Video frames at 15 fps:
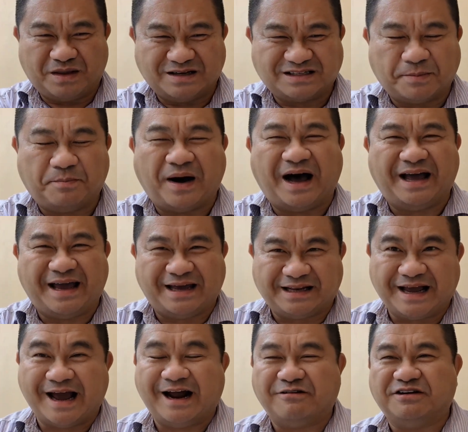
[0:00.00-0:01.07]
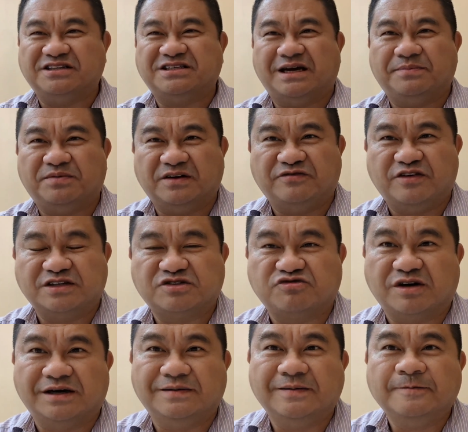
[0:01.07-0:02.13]
It's a buy and carry type of
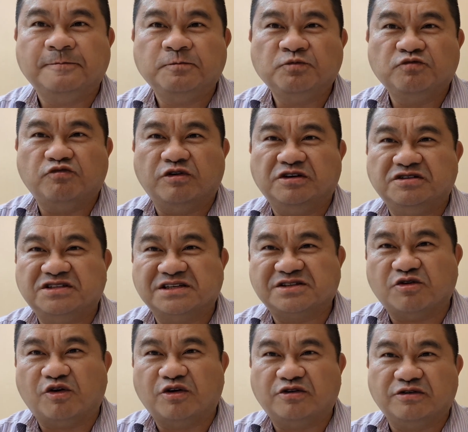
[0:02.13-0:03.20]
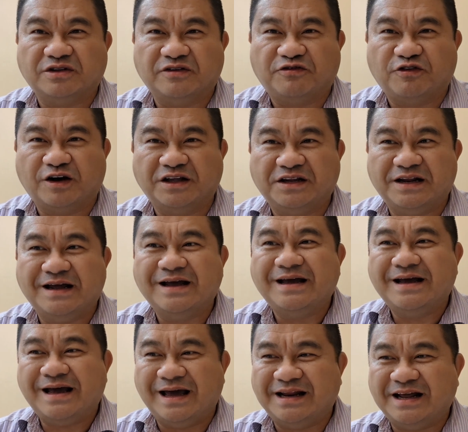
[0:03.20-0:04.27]
restaurant where you just order in the front
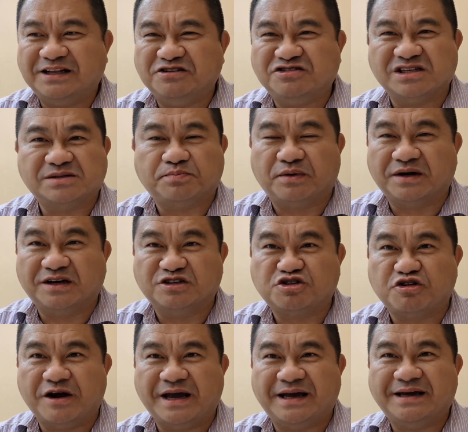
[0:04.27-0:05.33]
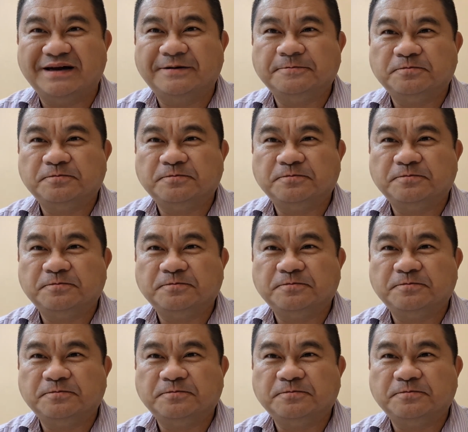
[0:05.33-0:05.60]
and then you just bring a tray